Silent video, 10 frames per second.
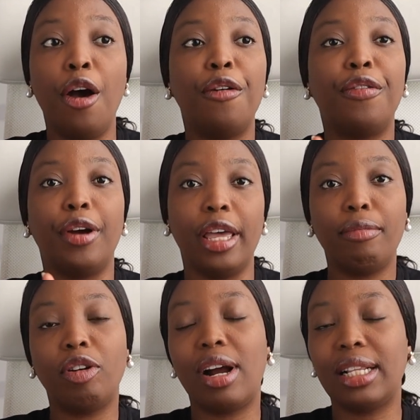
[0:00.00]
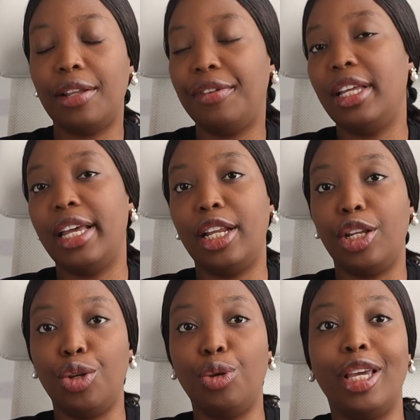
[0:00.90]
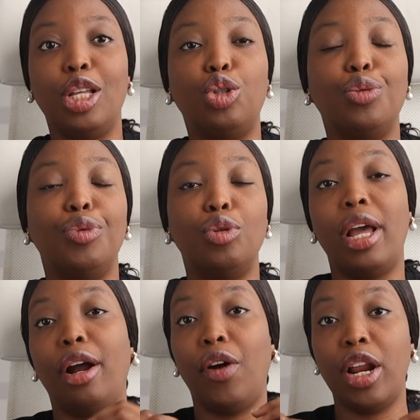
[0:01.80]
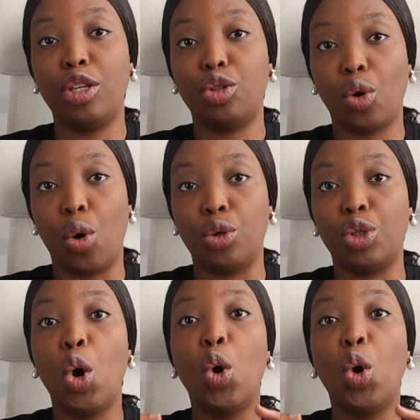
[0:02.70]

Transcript: for immigrants living here in the UK to build their credit scores